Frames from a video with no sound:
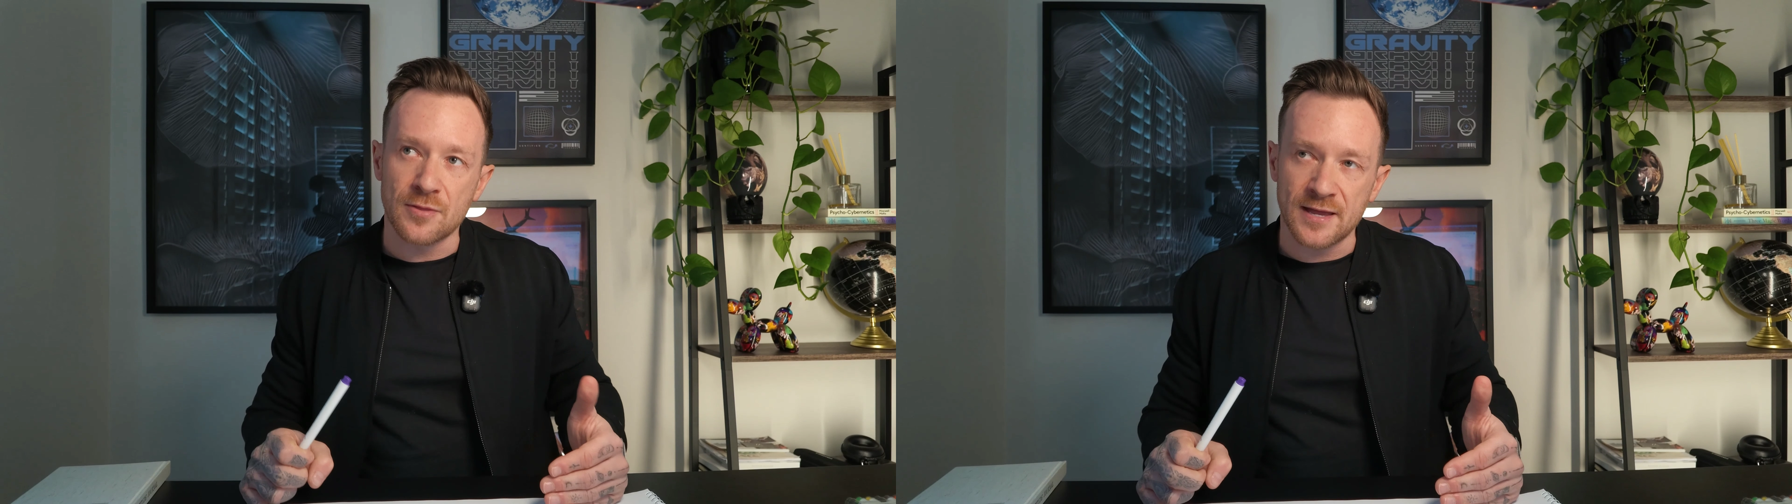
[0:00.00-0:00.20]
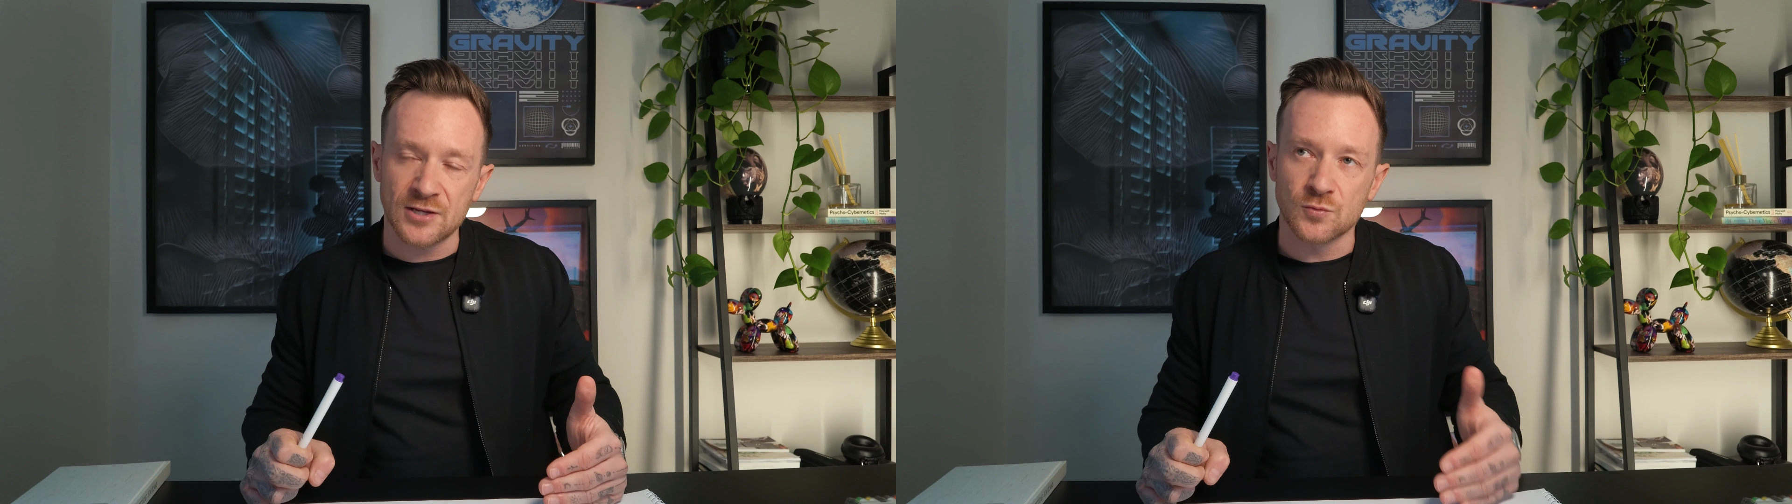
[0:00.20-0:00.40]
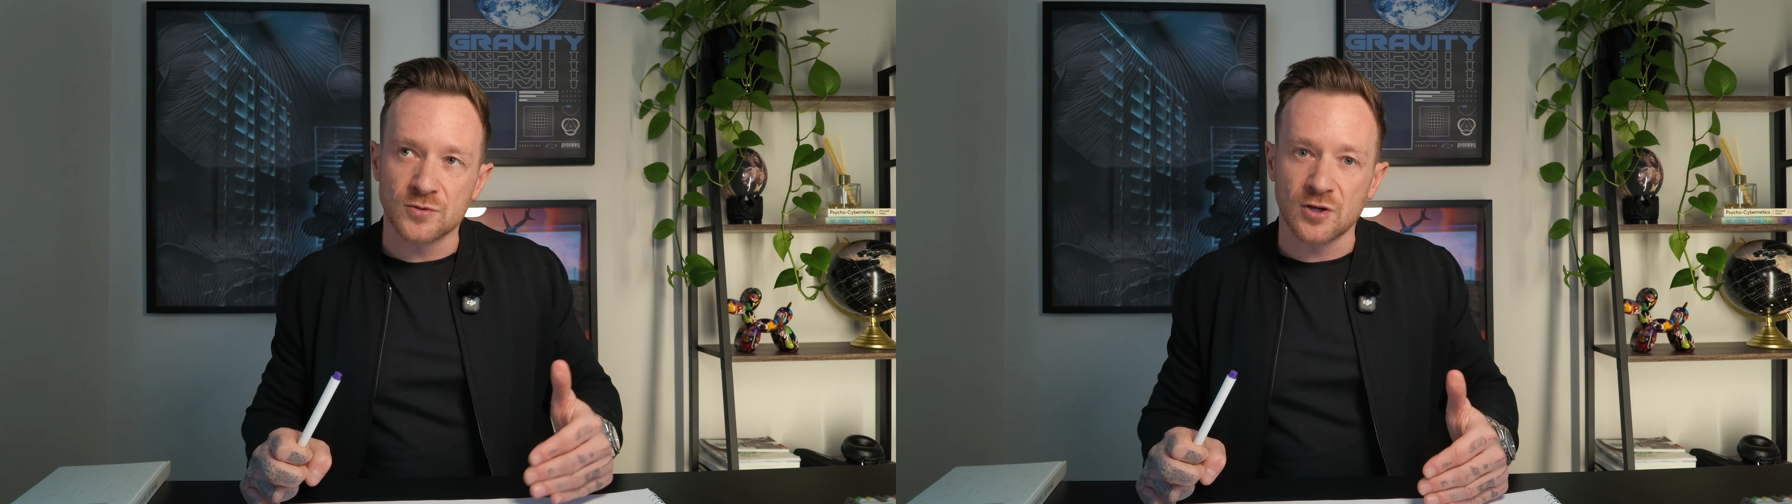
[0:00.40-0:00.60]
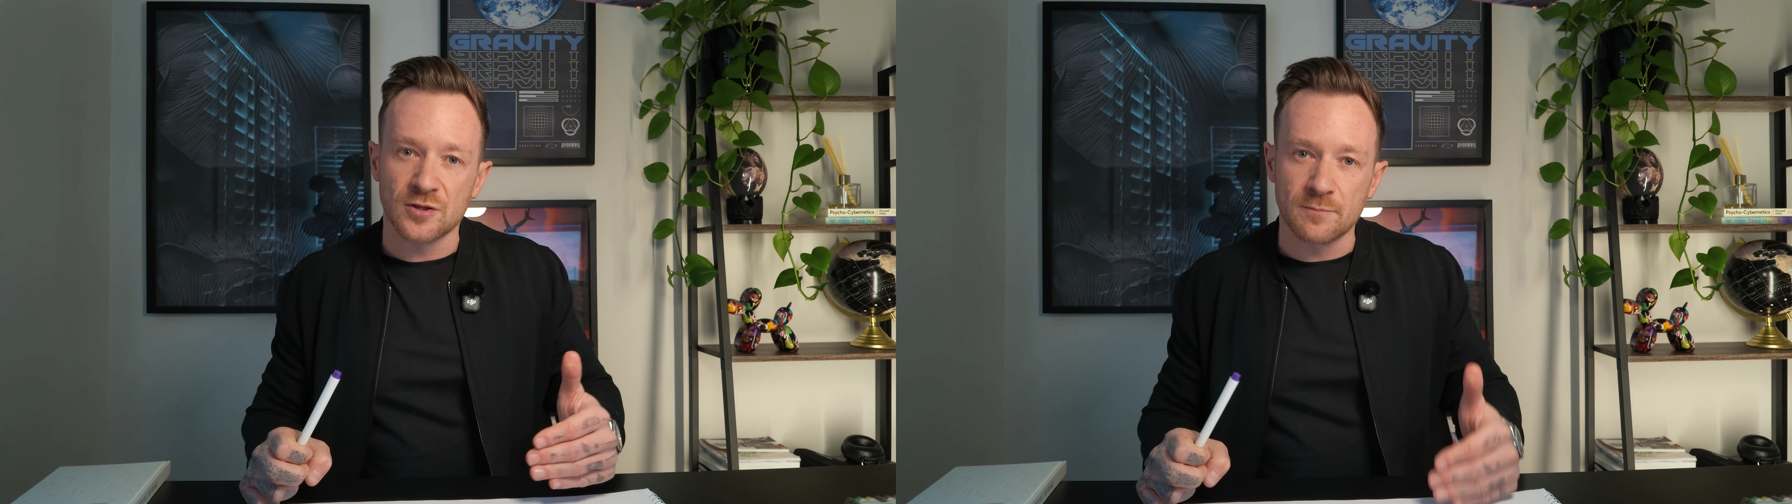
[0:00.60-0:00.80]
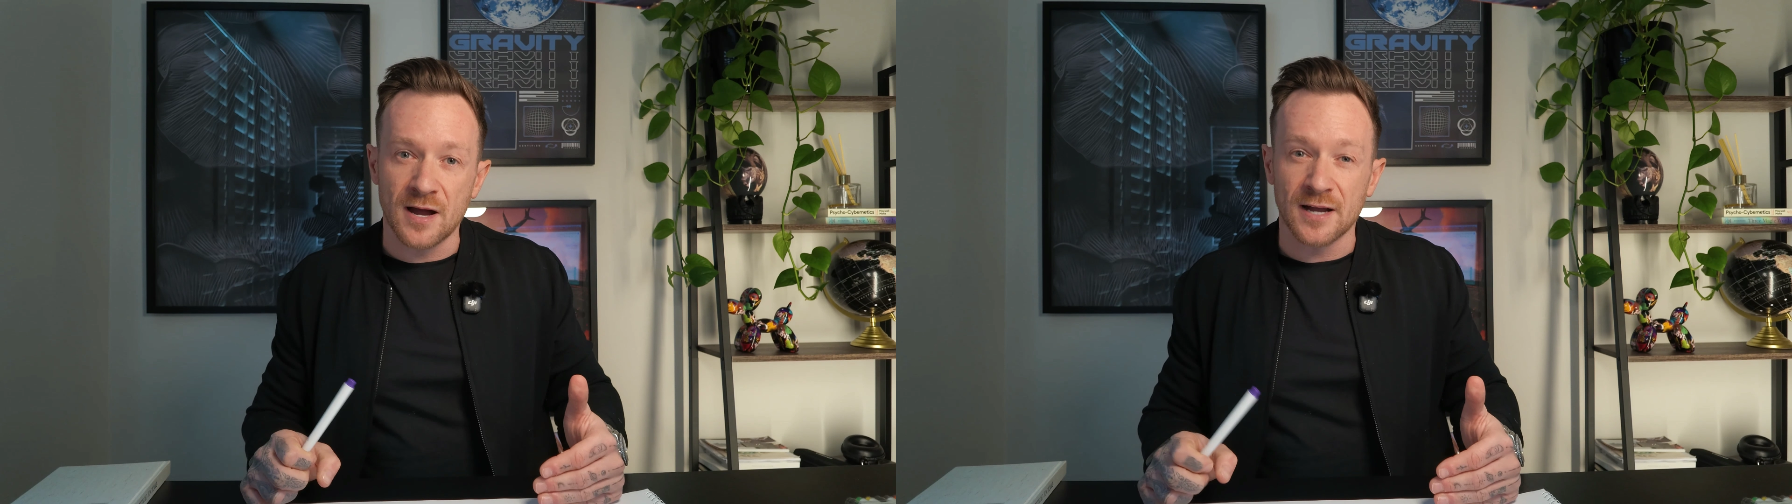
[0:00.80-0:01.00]
this was on
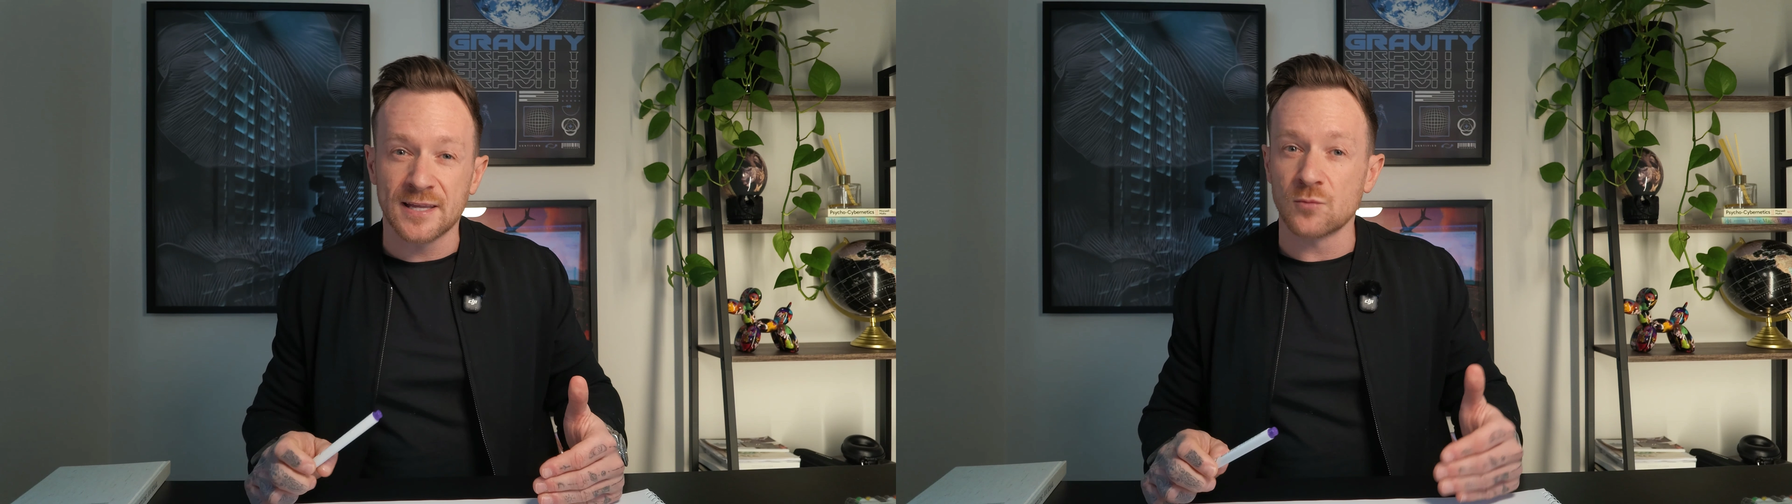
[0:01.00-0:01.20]
the market,